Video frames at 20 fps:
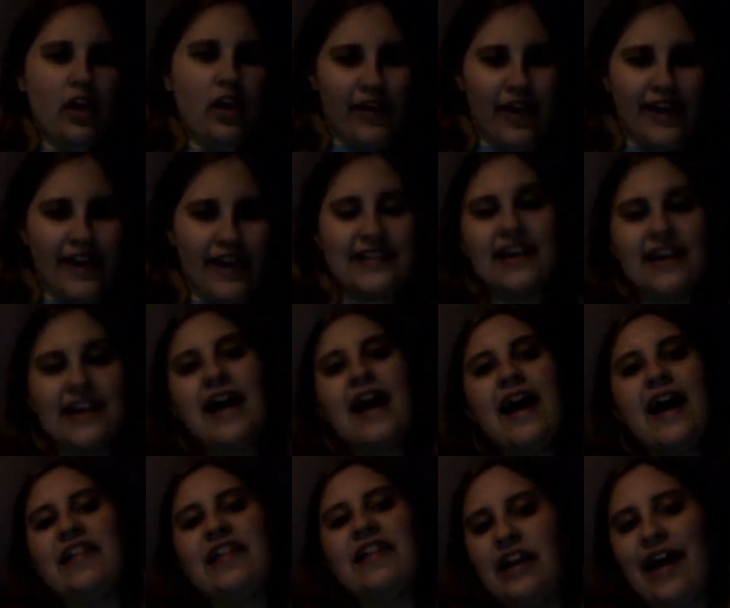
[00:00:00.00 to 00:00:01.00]
Alright.
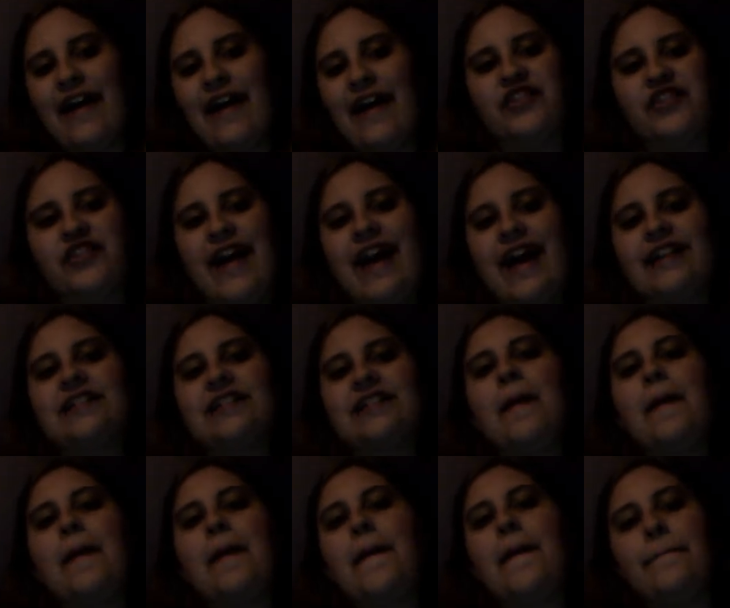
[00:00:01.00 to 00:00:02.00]
Then after that,
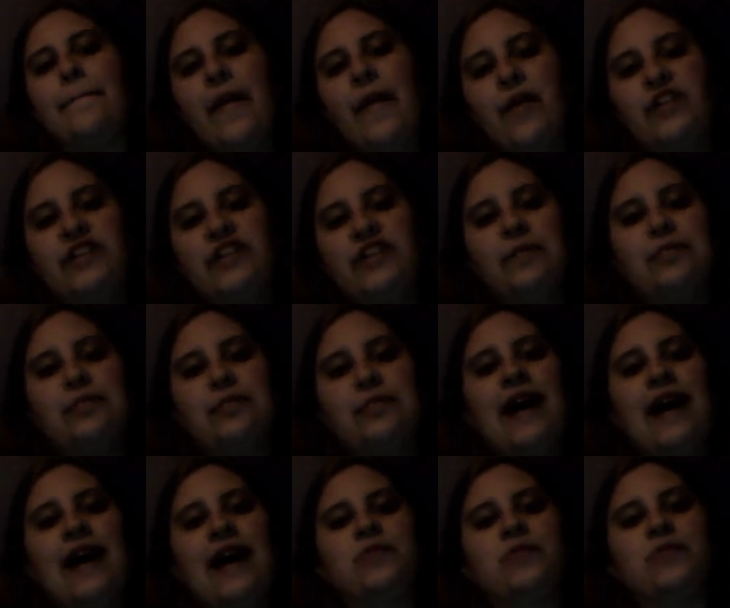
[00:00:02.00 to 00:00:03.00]
Mary J.
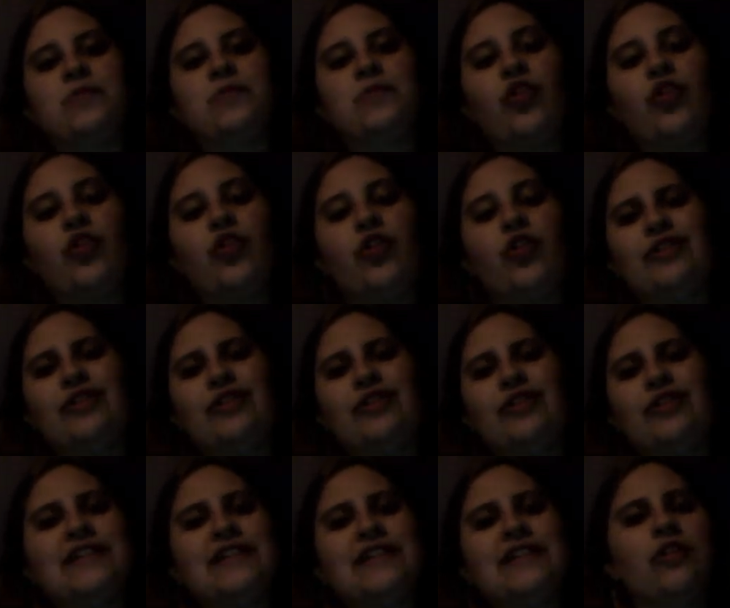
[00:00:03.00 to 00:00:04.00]
Blige performs her
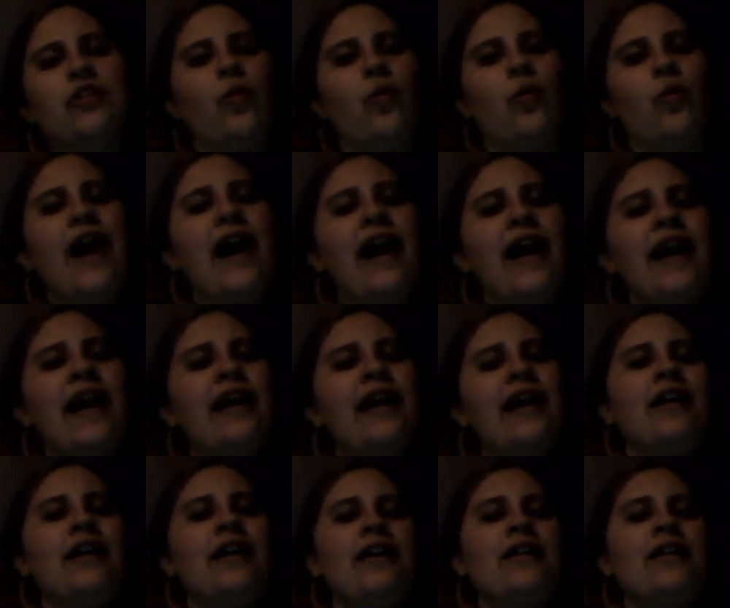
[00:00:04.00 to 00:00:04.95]
latest single, Why.